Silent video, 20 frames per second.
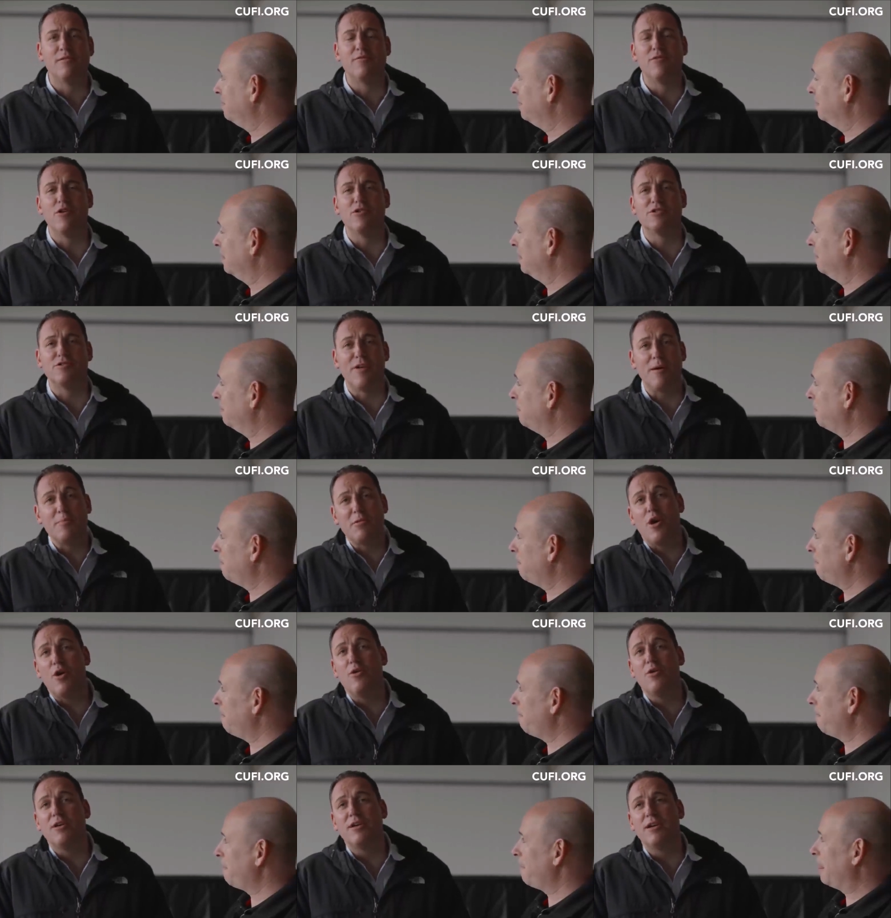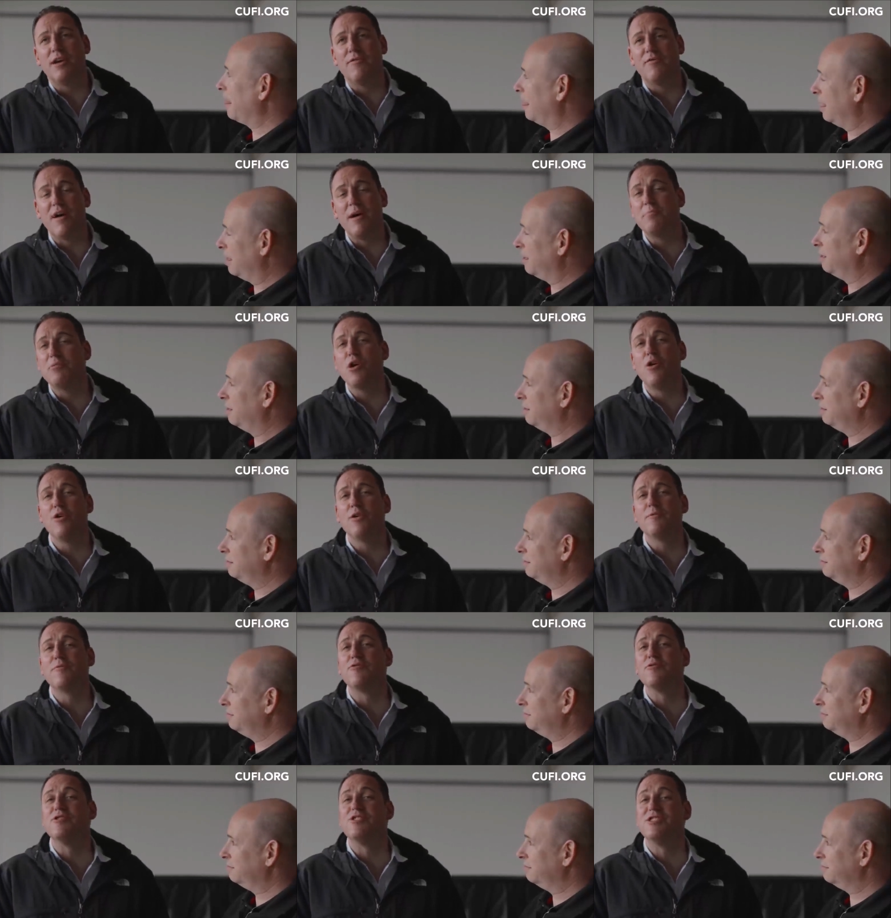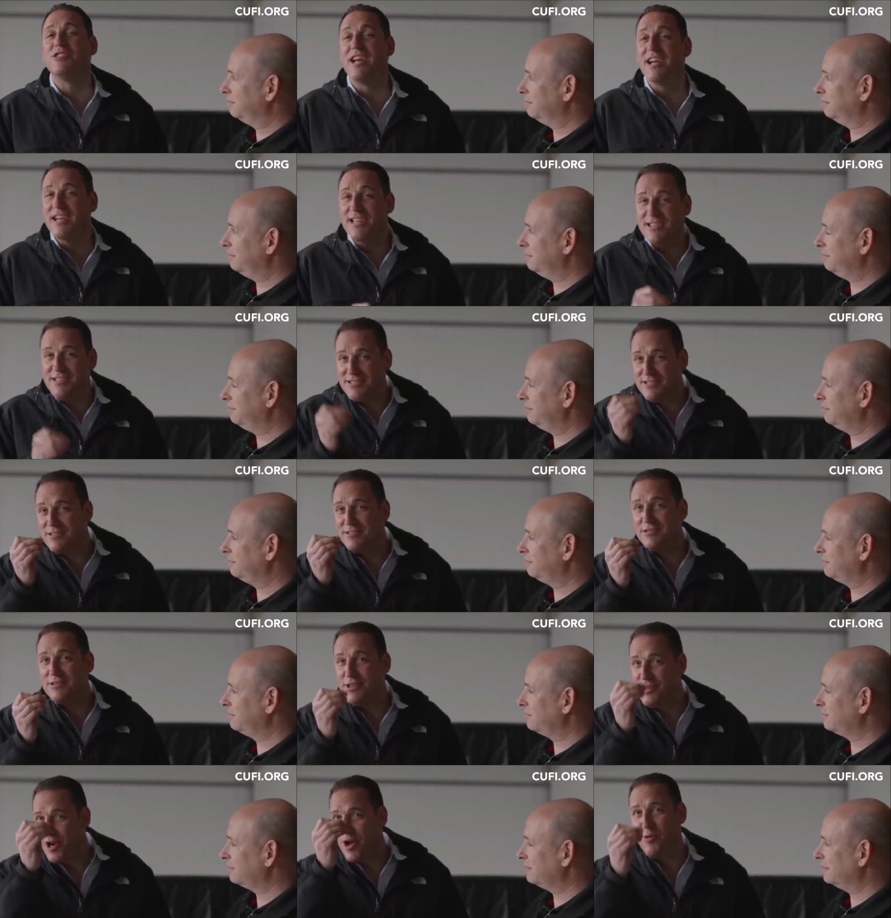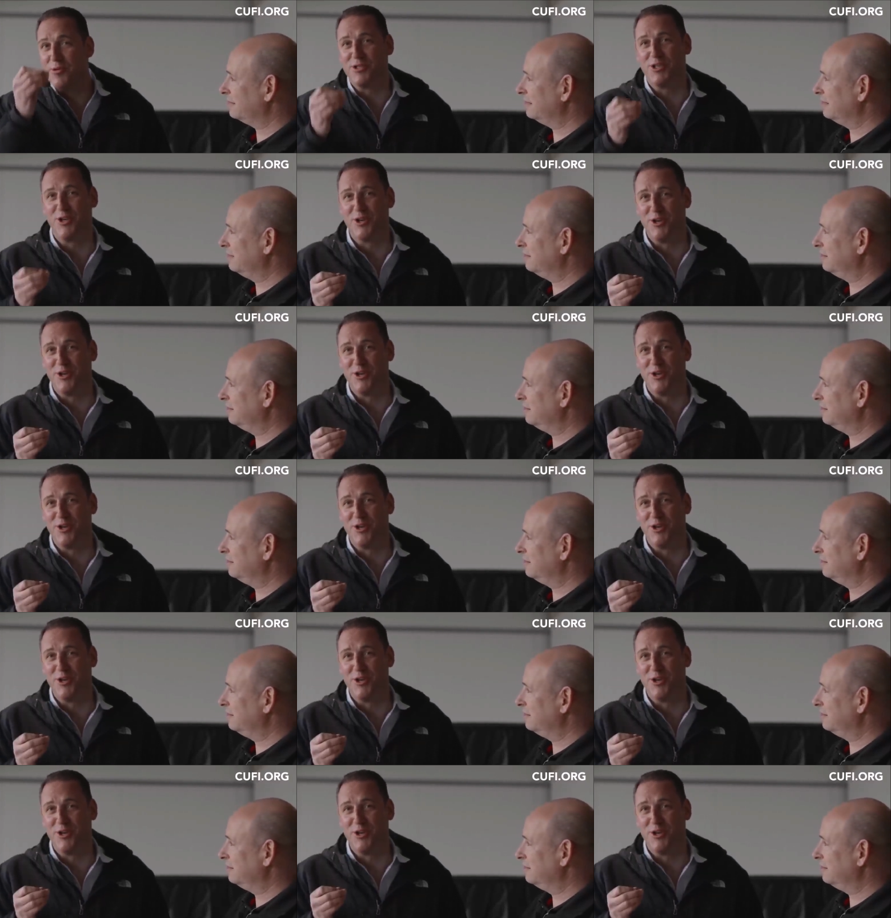Speaker 1: Folks, if I'm going, if I'm going for seconds, you know it's